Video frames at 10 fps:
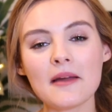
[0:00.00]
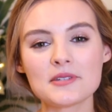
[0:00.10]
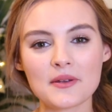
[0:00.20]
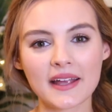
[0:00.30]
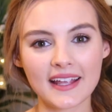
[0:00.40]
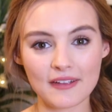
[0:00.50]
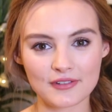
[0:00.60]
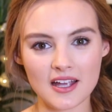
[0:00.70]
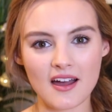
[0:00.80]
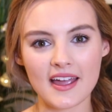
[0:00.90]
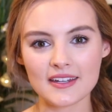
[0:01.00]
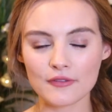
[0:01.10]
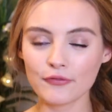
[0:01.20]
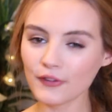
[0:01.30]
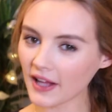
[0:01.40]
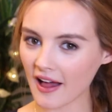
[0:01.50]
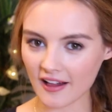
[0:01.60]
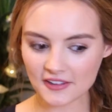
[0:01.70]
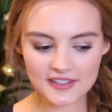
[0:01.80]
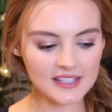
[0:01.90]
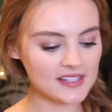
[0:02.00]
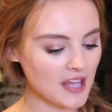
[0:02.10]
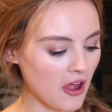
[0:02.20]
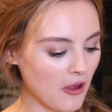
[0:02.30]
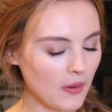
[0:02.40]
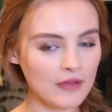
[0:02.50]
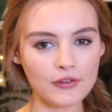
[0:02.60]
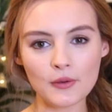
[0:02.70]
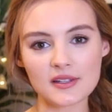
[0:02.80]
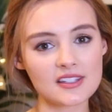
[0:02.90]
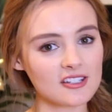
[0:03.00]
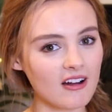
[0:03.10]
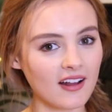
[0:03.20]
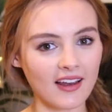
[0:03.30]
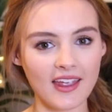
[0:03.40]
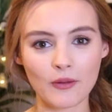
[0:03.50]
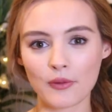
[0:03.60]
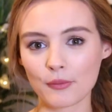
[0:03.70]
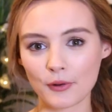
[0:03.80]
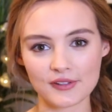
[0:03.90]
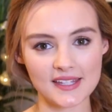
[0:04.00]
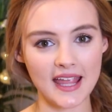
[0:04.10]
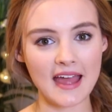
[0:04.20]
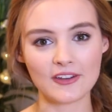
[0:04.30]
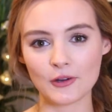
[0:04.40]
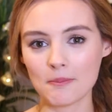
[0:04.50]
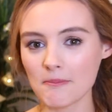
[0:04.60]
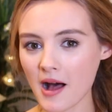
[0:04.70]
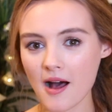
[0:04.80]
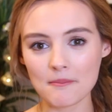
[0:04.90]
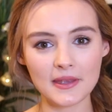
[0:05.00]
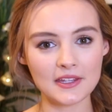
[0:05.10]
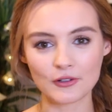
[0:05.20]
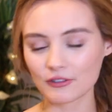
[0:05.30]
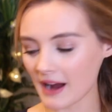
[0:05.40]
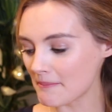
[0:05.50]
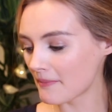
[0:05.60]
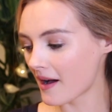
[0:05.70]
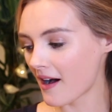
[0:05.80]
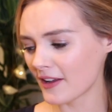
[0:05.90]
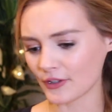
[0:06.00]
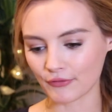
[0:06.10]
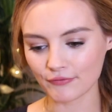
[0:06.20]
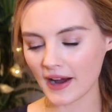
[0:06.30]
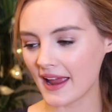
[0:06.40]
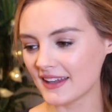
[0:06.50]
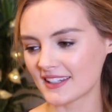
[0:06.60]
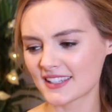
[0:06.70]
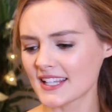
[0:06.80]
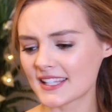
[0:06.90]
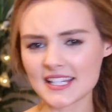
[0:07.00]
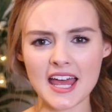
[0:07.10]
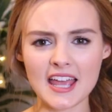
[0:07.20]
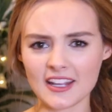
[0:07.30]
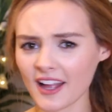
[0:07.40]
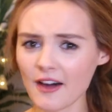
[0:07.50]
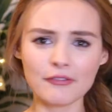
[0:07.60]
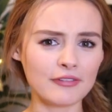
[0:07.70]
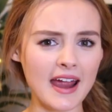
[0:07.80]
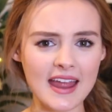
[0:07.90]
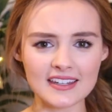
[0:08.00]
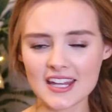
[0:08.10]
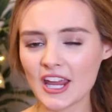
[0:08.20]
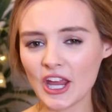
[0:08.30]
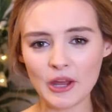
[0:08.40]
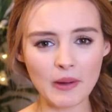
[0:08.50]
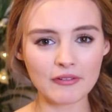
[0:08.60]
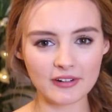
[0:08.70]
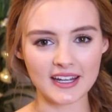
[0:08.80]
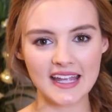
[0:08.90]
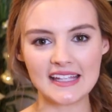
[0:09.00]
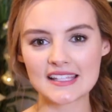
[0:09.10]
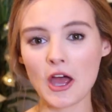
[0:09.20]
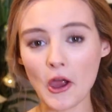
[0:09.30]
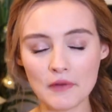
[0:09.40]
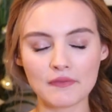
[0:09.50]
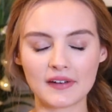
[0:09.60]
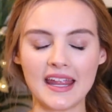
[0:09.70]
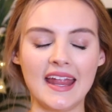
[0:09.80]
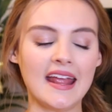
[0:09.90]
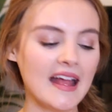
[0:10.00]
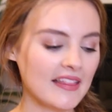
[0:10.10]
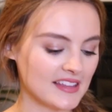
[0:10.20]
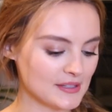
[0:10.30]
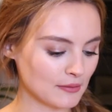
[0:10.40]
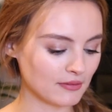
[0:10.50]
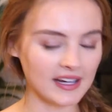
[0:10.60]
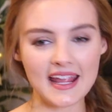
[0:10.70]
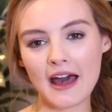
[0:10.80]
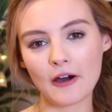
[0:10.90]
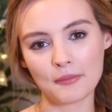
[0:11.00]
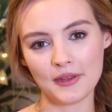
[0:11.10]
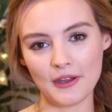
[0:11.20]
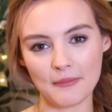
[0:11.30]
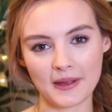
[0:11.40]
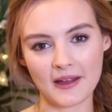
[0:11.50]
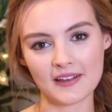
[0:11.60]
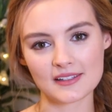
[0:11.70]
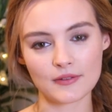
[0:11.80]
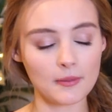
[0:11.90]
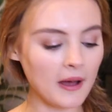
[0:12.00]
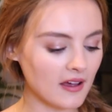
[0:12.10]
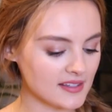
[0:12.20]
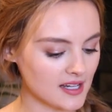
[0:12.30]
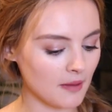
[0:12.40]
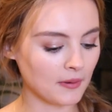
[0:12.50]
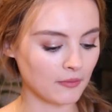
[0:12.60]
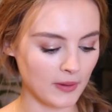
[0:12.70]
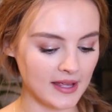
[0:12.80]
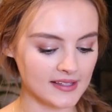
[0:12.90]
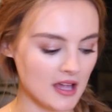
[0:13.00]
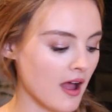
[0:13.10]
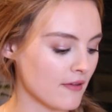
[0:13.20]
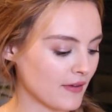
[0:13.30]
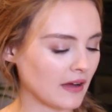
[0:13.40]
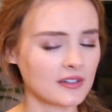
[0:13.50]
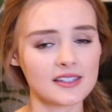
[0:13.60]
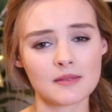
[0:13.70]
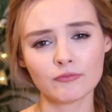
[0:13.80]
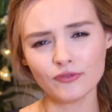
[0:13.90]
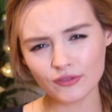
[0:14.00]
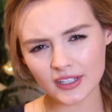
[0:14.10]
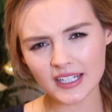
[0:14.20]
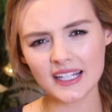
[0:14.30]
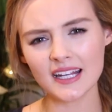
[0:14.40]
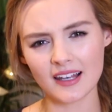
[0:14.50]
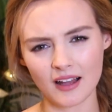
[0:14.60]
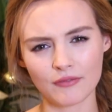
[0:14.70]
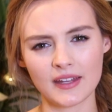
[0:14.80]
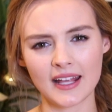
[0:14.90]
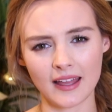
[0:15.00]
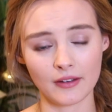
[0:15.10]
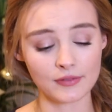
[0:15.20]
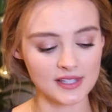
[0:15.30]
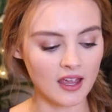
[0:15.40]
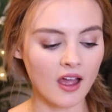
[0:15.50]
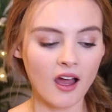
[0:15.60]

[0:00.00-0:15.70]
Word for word: I'm doing a gift guide for girls, so if you are struggling with what to get your mum, your grandma, your friend, your sister, your girlfriend, whoever it is, hopefully this will really help you, because for the past couple of weeks I have found some really lovely gifts.